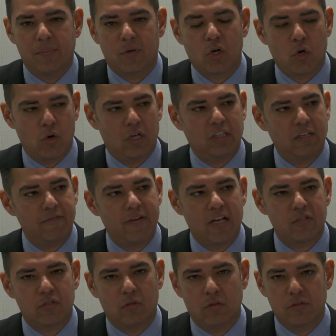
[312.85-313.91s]
Currently,
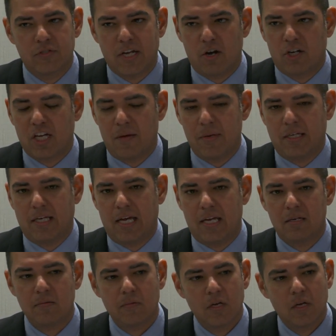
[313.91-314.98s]
vessels that are coming
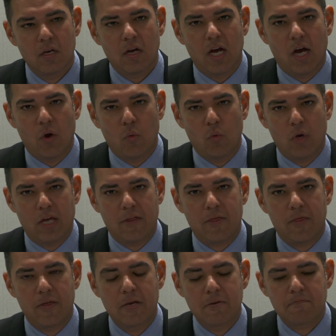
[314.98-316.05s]
in
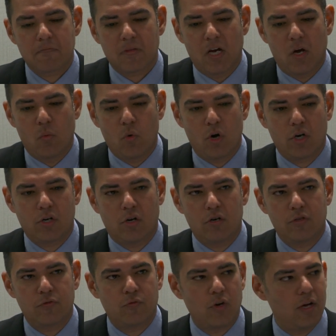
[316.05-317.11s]
with
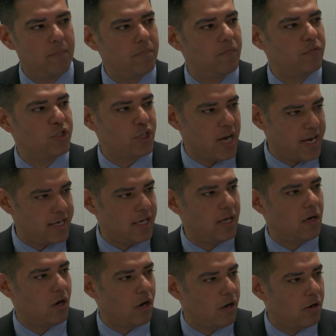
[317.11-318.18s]
workers from China
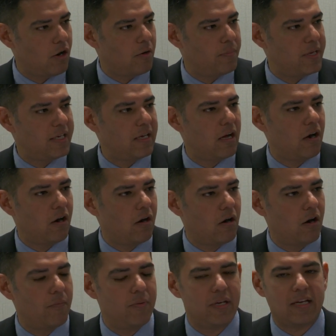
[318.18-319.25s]
are
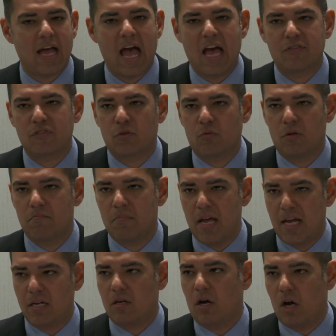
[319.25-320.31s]
being asked to
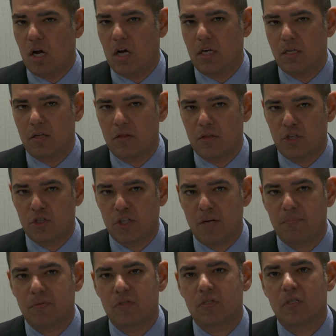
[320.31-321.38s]
remain on the
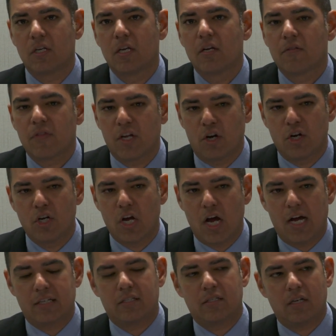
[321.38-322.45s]
ships. They are
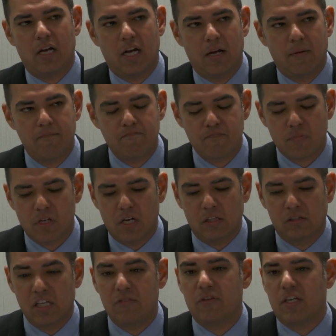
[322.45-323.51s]
not
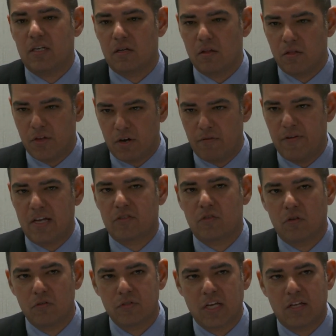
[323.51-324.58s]
leaving their
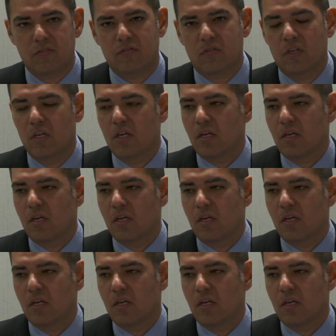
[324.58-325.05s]
vessels as